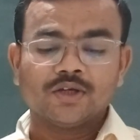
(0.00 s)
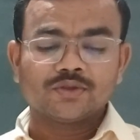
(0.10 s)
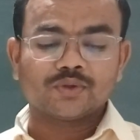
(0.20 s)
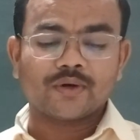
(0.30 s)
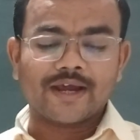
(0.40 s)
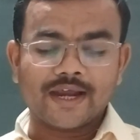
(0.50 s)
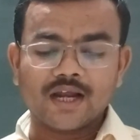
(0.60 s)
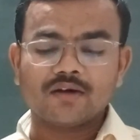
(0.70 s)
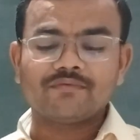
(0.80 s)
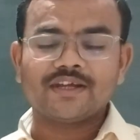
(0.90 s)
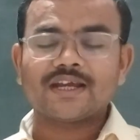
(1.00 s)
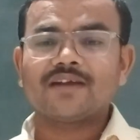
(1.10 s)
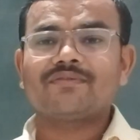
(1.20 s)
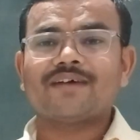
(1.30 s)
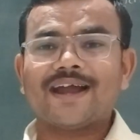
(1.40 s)
So here we
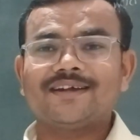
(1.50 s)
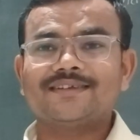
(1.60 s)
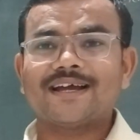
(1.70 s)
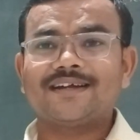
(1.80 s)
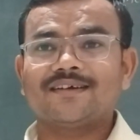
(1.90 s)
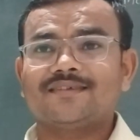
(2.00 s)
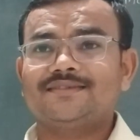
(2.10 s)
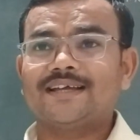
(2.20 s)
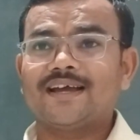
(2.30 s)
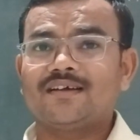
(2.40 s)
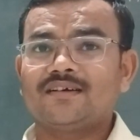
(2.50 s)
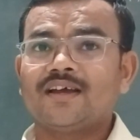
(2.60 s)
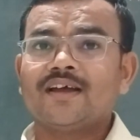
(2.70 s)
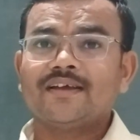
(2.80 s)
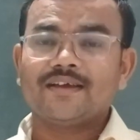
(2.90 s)
can find that there